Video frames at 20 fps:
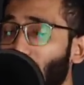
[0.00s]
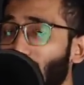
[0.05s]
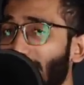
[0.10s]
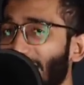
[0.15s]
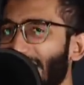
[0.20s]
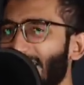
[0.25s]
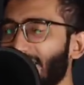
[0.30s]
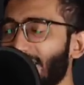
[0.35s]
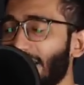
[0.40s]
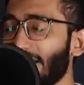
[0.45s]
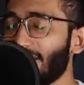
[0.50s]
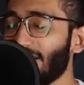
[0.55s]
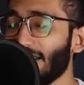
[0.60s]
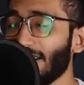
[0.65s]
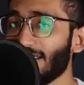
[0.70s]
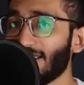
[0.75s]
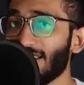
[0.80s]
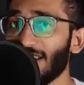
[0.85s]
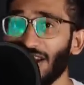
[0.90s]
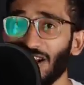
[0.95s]
down these
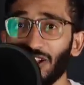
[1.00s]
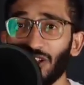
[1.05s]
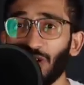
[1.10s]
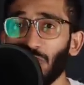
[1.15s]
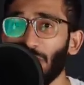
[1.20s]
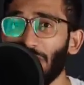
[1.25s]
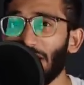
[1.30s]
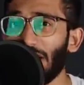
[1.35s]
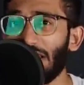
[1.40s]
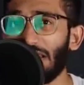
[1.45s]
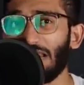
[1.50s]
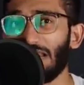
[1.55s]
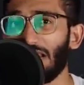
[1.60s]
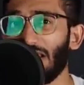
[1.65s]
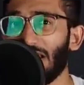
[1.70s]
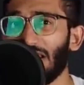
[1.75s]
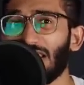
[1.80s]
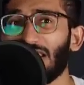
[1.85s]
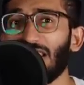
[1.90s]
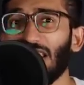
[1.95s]
teachings to its
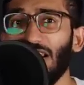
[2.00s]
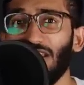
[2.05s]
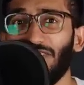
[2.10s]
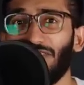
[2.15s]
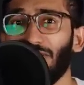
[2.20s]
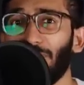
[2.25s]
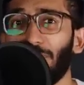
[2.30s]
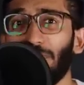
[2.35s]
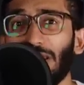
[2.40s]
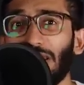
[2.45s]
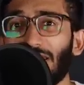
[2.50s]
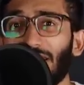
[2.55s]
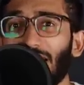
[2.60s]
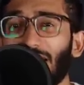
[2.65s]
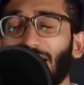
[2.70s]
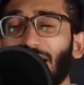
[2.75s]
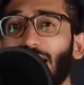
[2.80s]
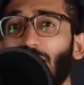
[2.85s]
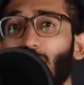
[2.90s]
self pleasing